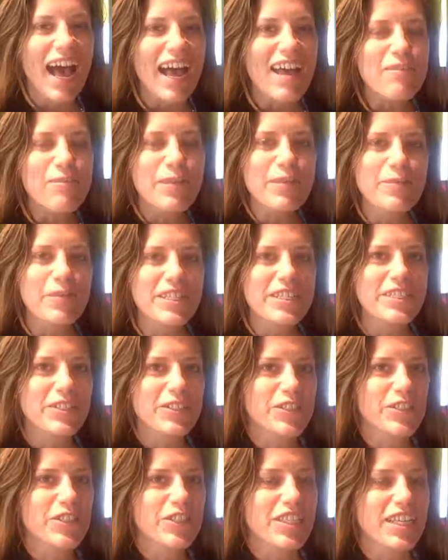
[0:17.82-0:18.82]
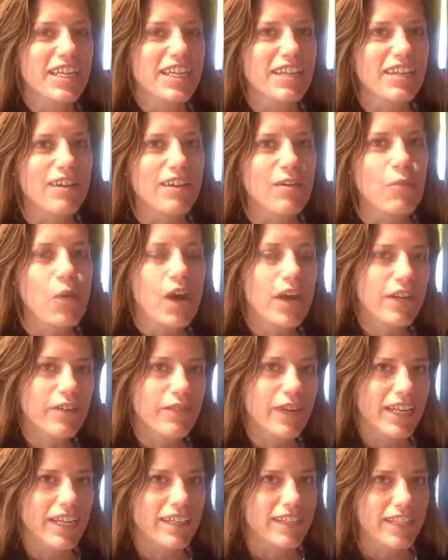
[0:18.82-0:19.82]
I've been researching water
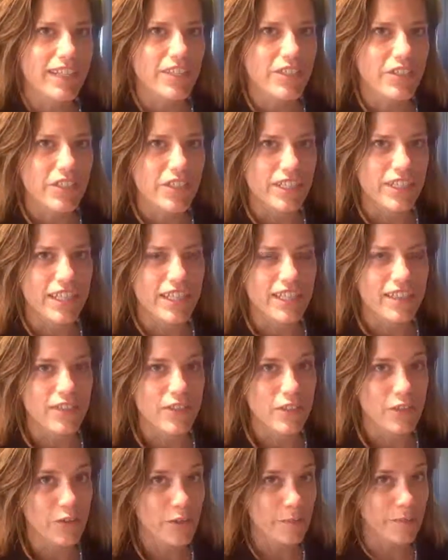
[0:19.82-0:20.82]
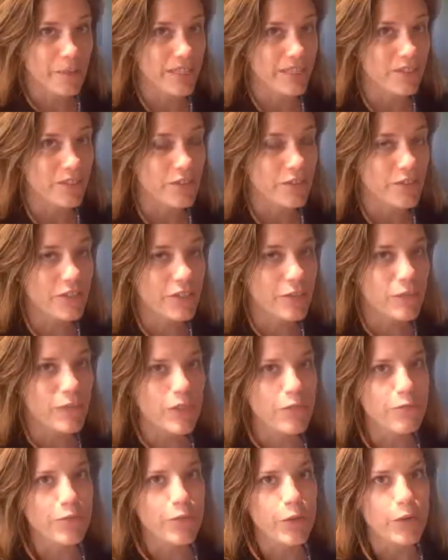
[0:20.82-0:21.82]
regulation in the European Union
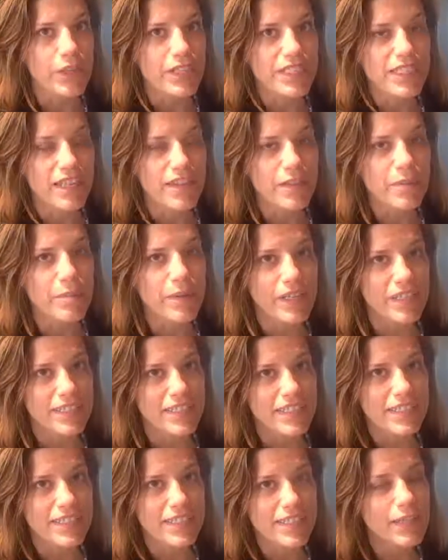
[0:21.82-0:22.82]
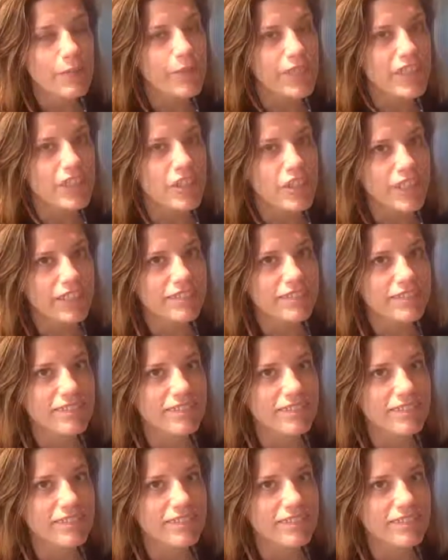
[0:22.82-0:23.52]
with a focus on the Baltic Sea region.